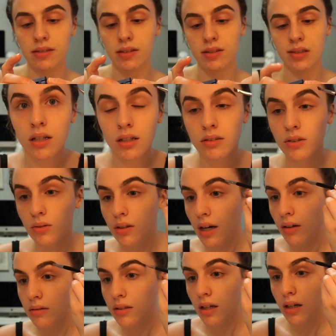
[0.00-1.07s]
Brow
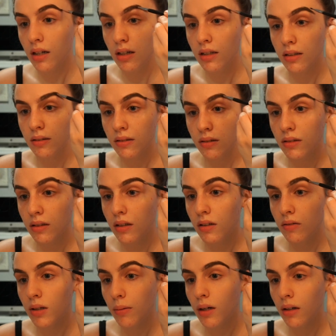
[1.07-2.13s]
Box, and this one is
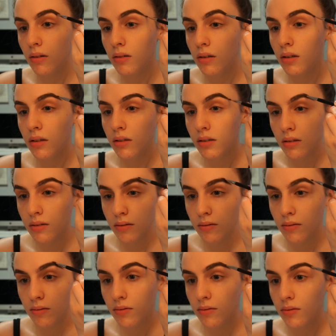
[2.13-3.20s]
in brown sugar.
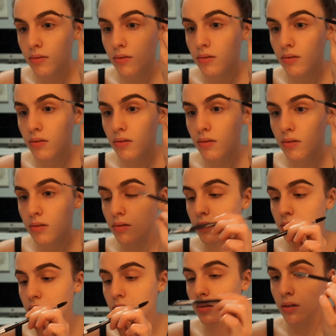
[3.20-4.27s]
I'm just going to
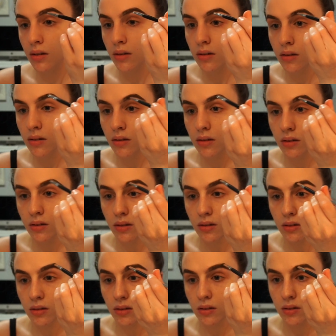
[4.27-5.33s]
set that pomade
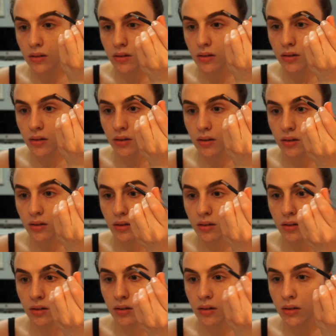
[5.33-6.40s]
so it doesn't come
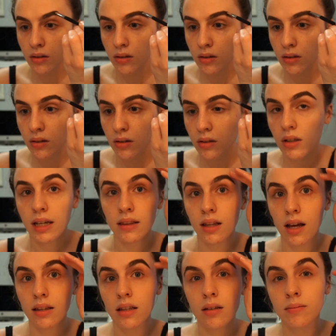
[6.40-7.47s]
off or smear
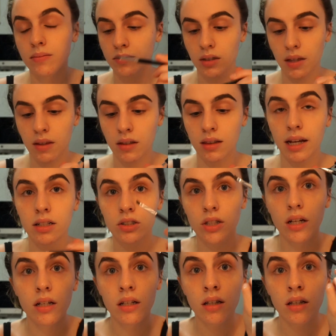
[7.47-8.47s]
when I go to touch it.